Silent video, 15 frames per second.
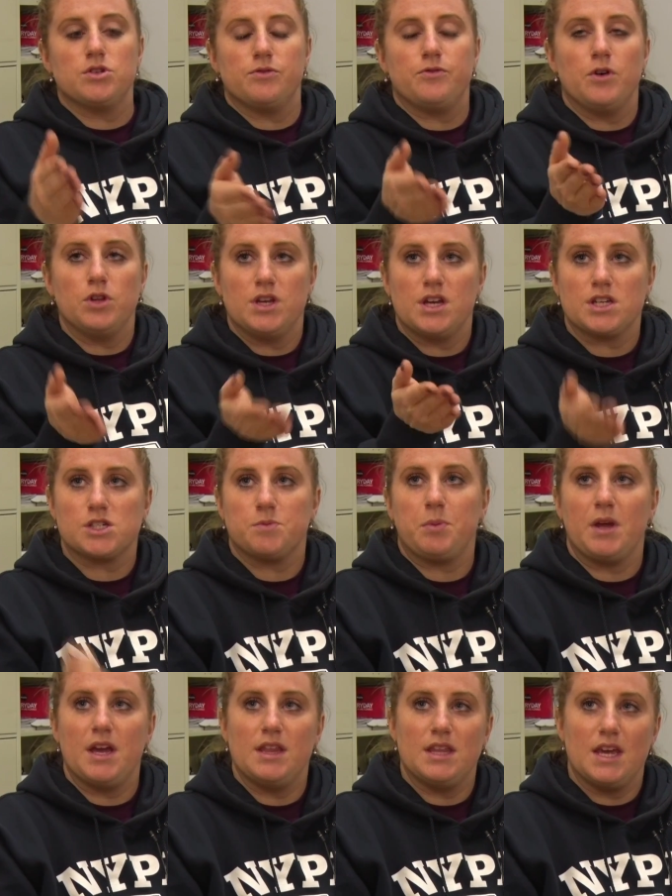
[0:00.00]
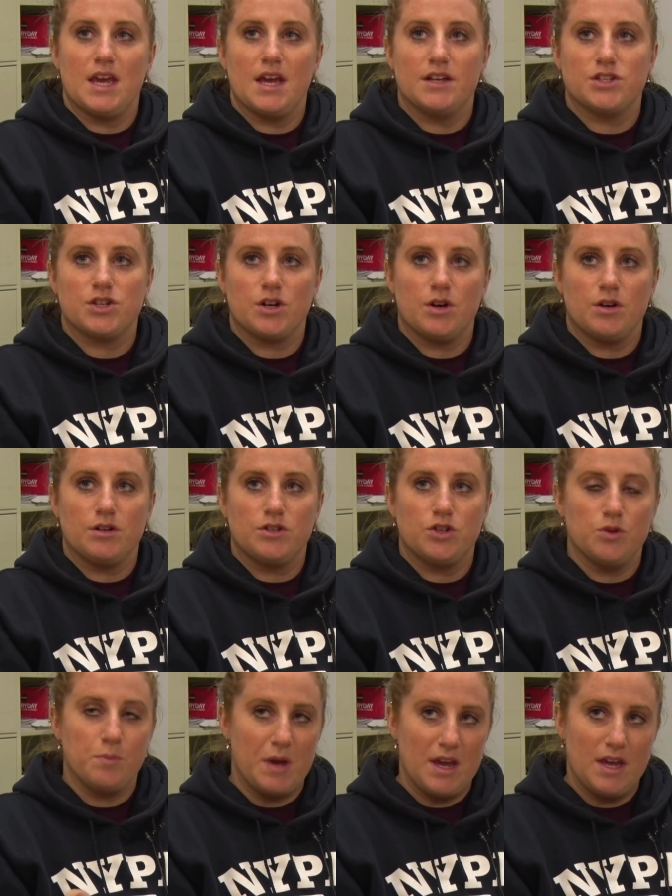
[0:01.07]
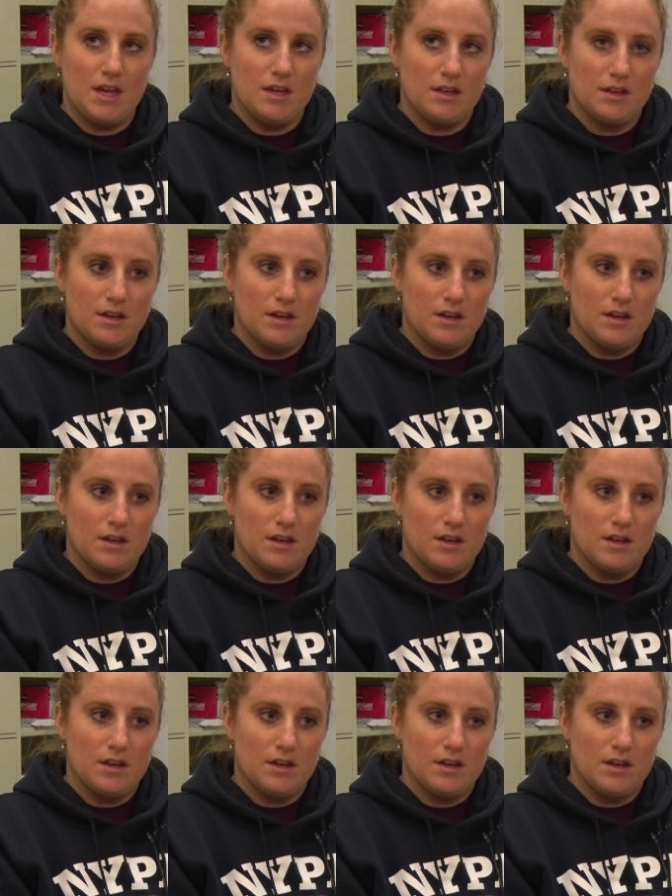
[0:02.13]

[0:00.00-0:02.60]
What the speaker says: to fully explain the answer to me,